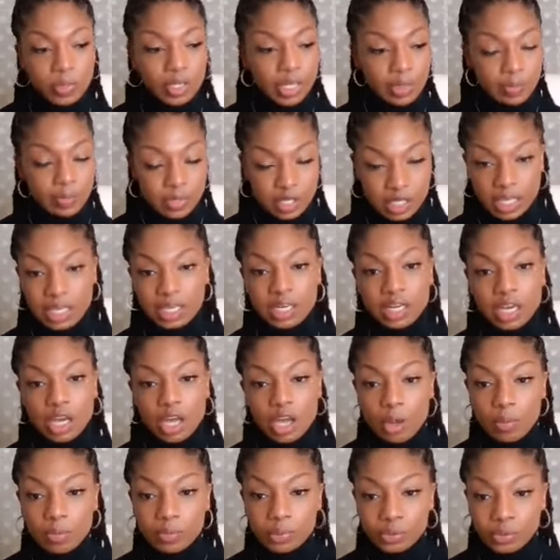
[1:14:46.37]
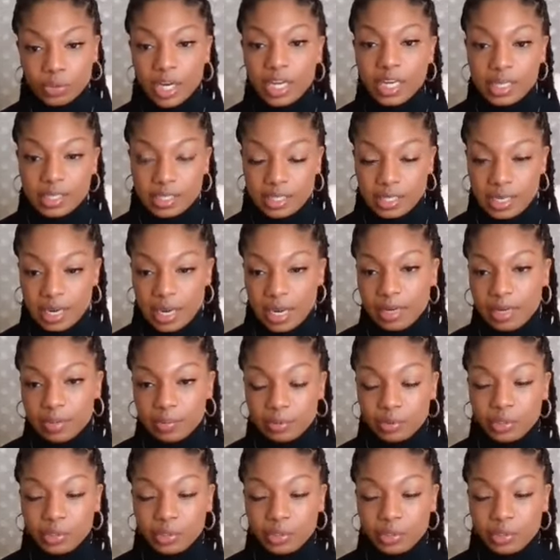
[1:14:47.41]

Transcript: But I'm saying pray into that.